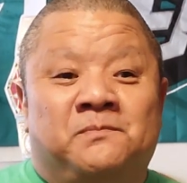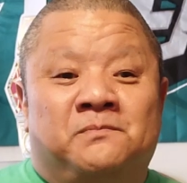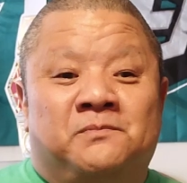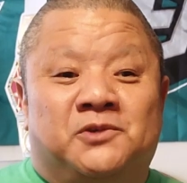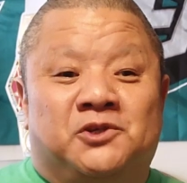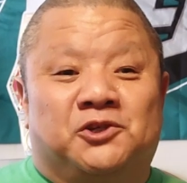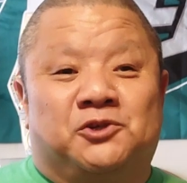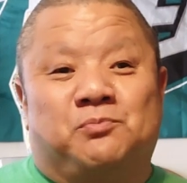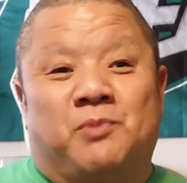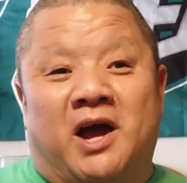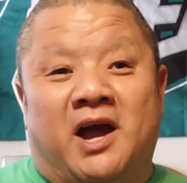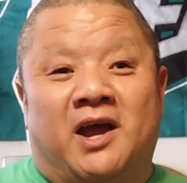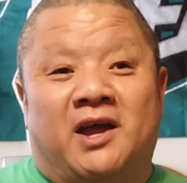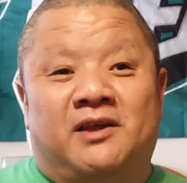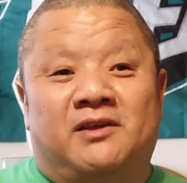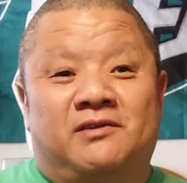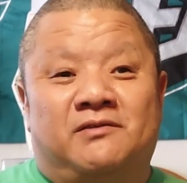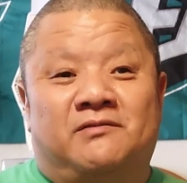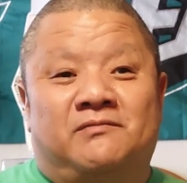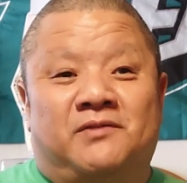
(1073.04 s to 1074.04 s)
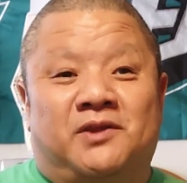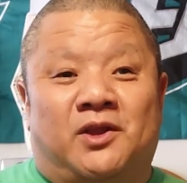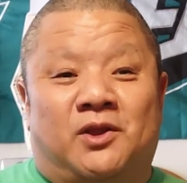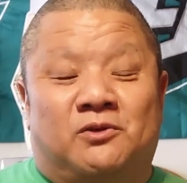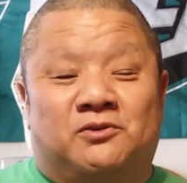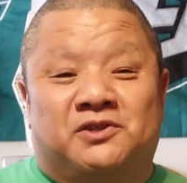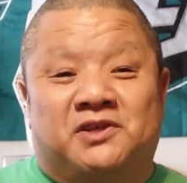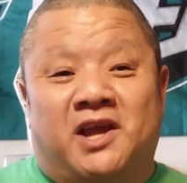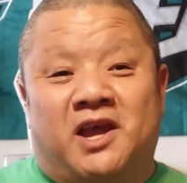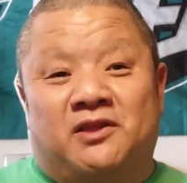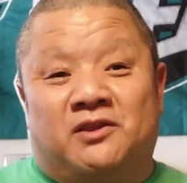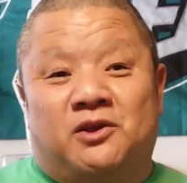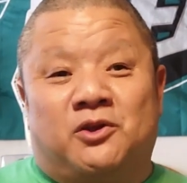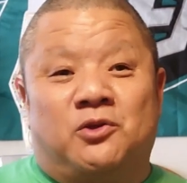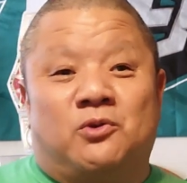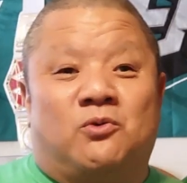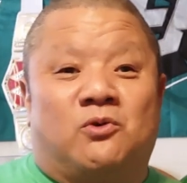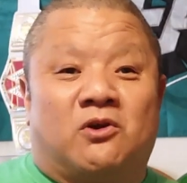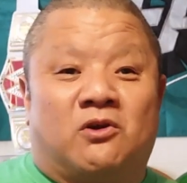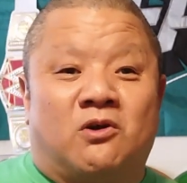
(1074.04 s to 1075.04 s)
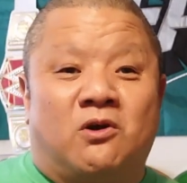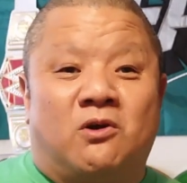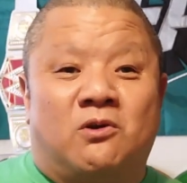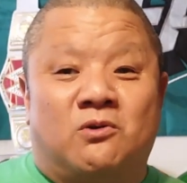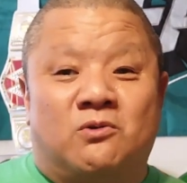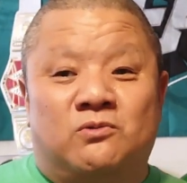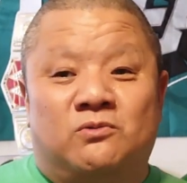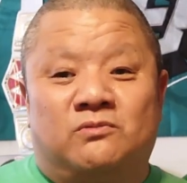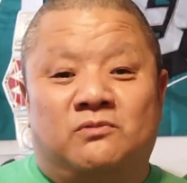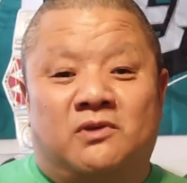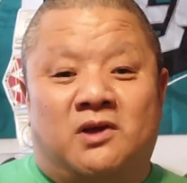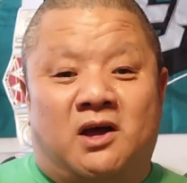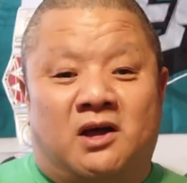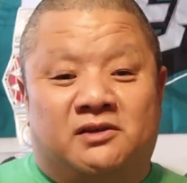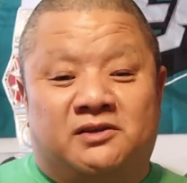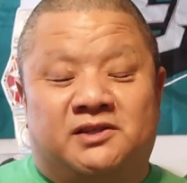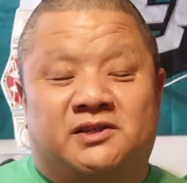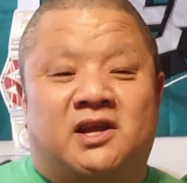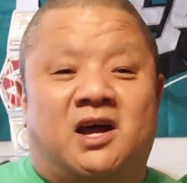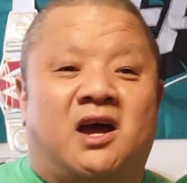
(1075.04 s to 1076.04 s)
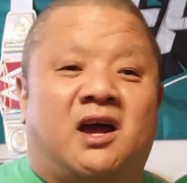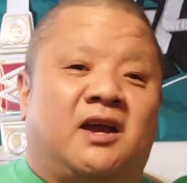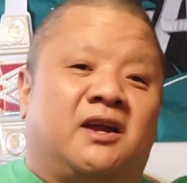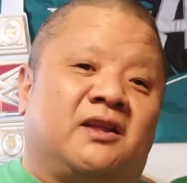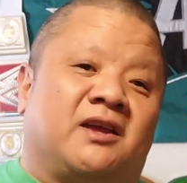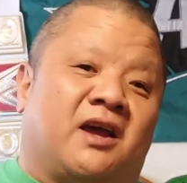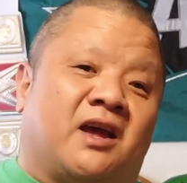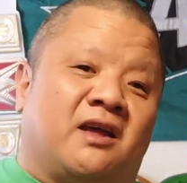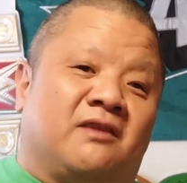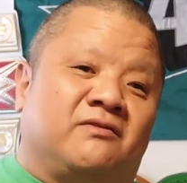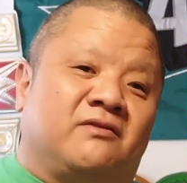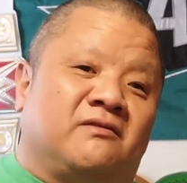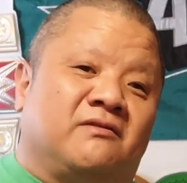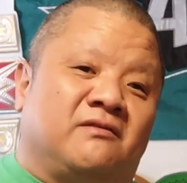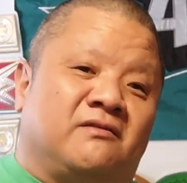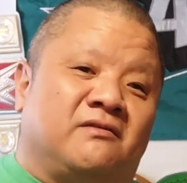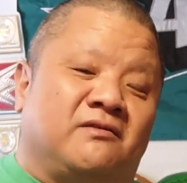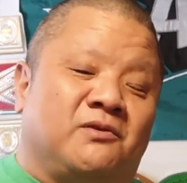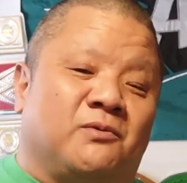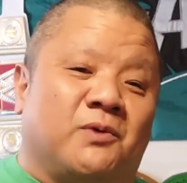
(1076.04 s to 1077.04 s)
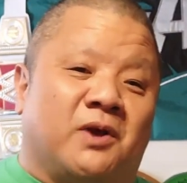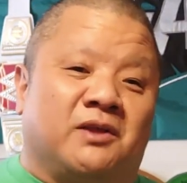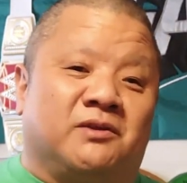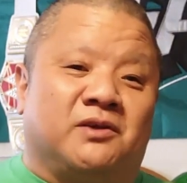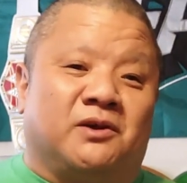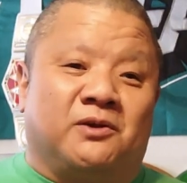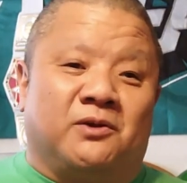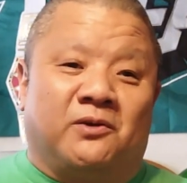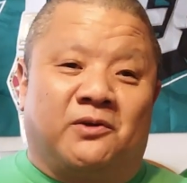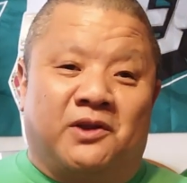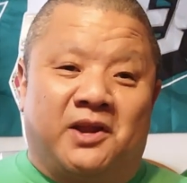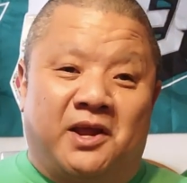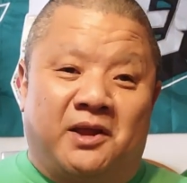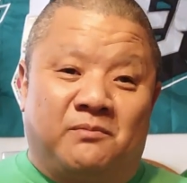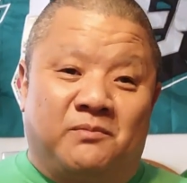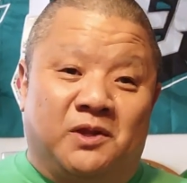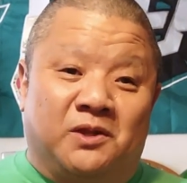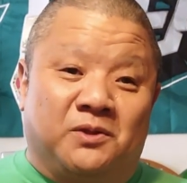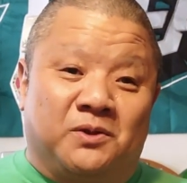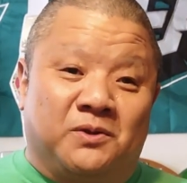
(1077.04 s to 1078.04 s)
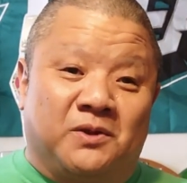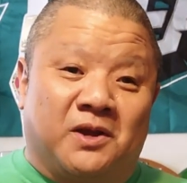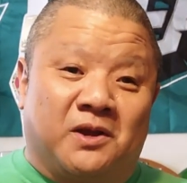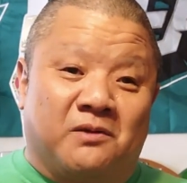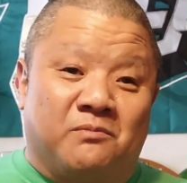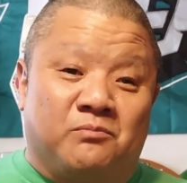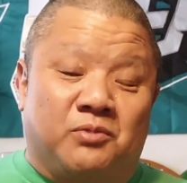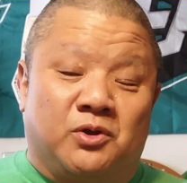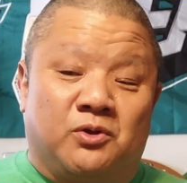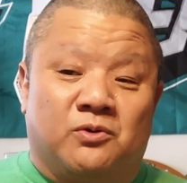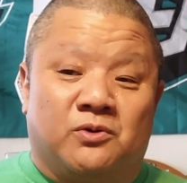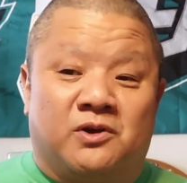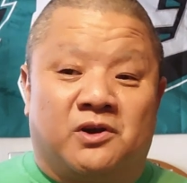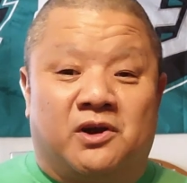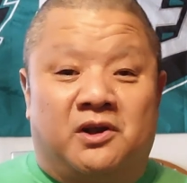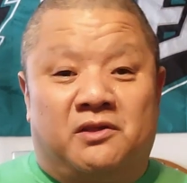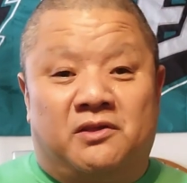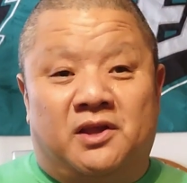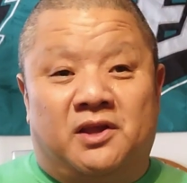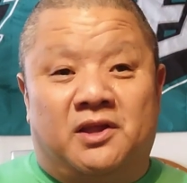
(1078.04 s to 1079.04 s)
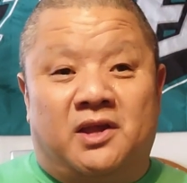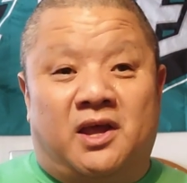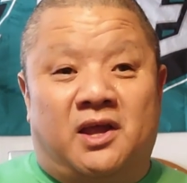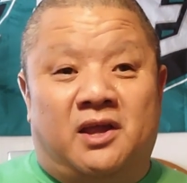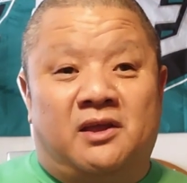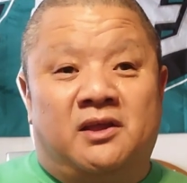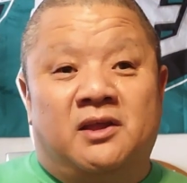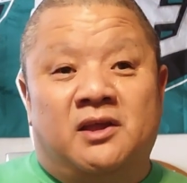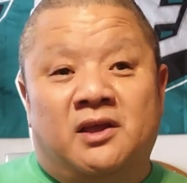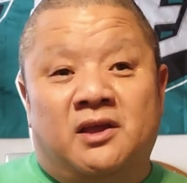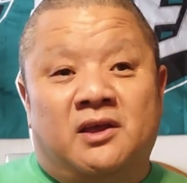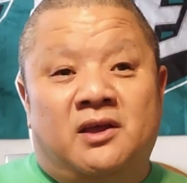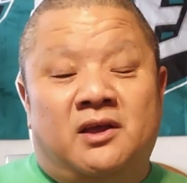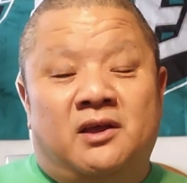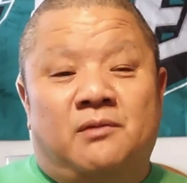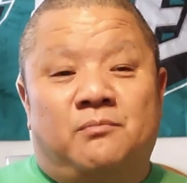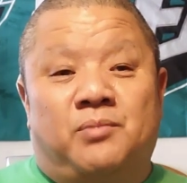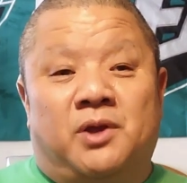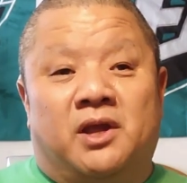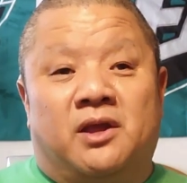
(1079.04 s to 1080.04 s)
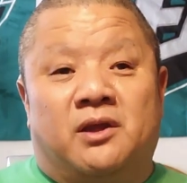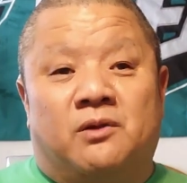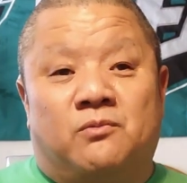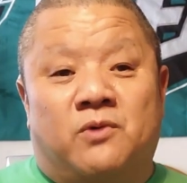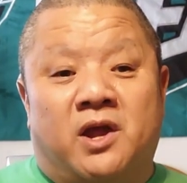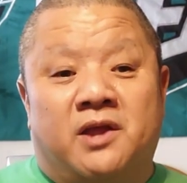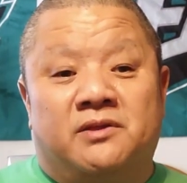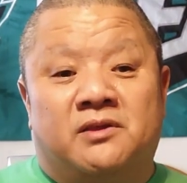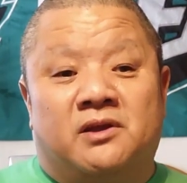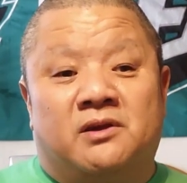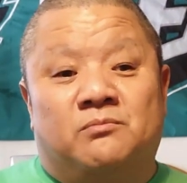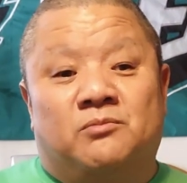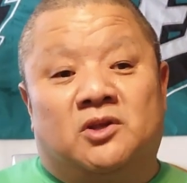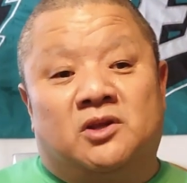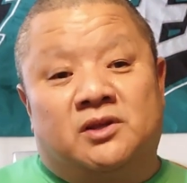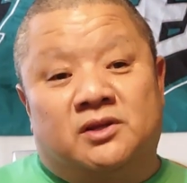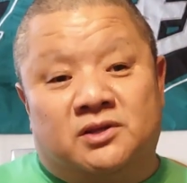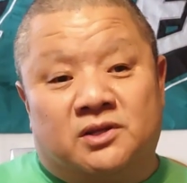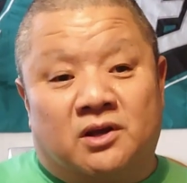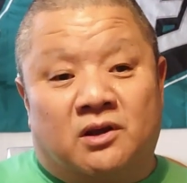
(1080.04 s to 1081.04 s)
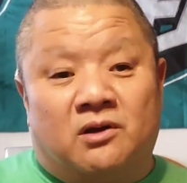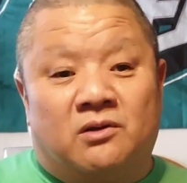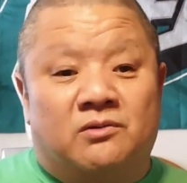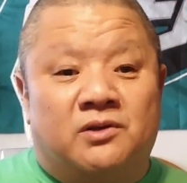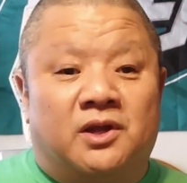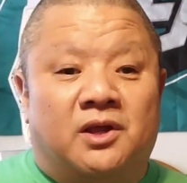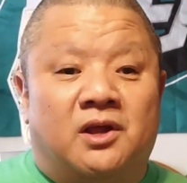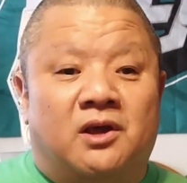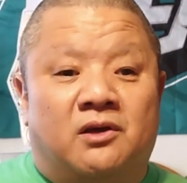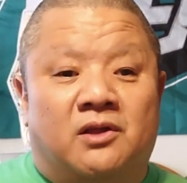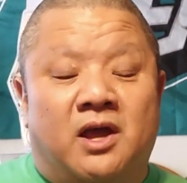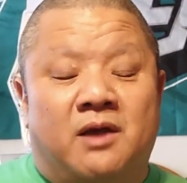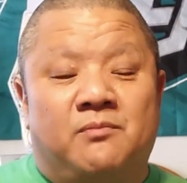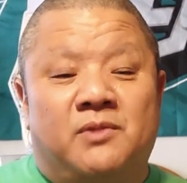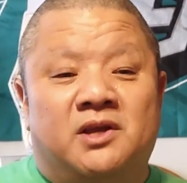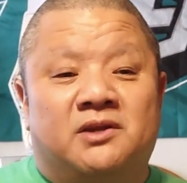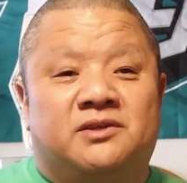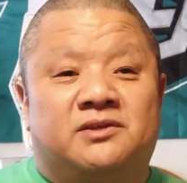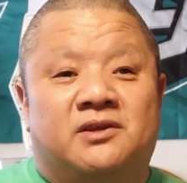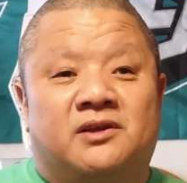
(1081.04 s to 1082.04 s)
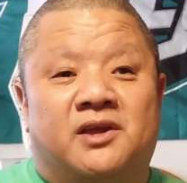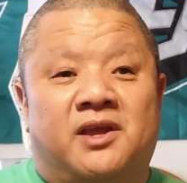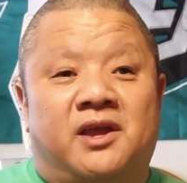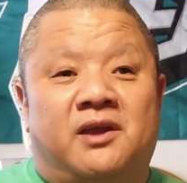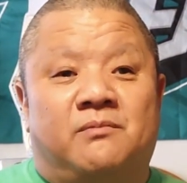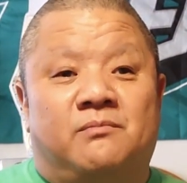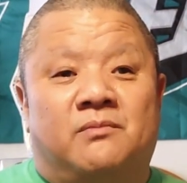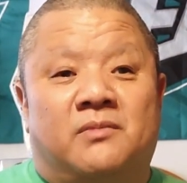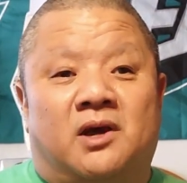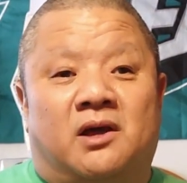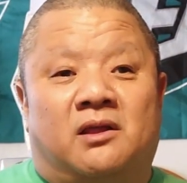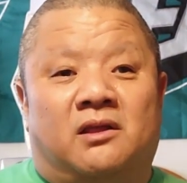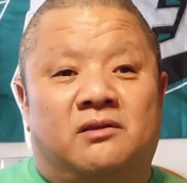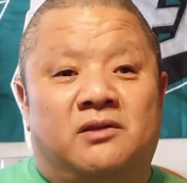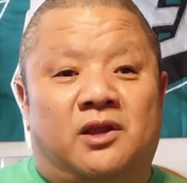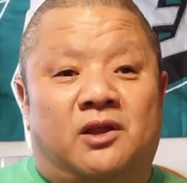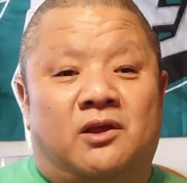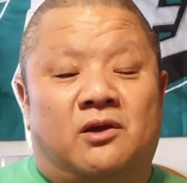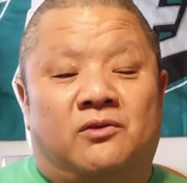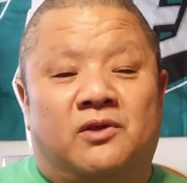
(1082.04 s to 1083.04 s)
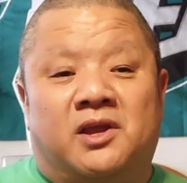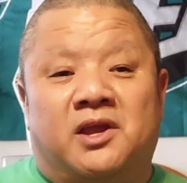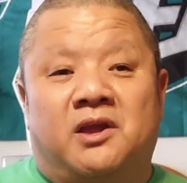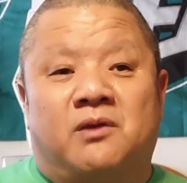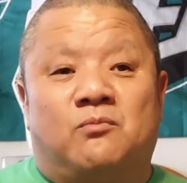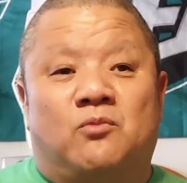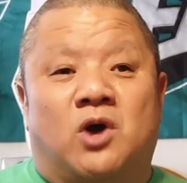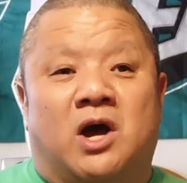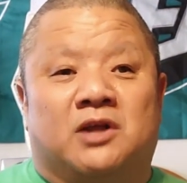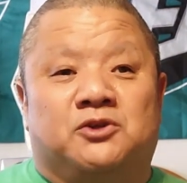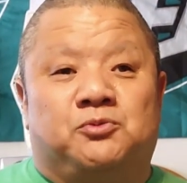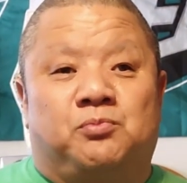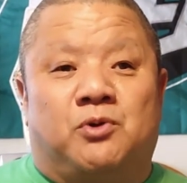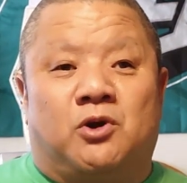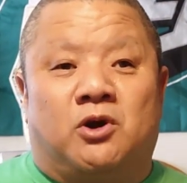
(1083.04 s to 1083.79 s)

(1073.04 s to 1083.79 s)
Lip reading: just by scan the QR code on site, and you enter your name into the computer, and then they pick it randomly. So that makes the game, the Game Watch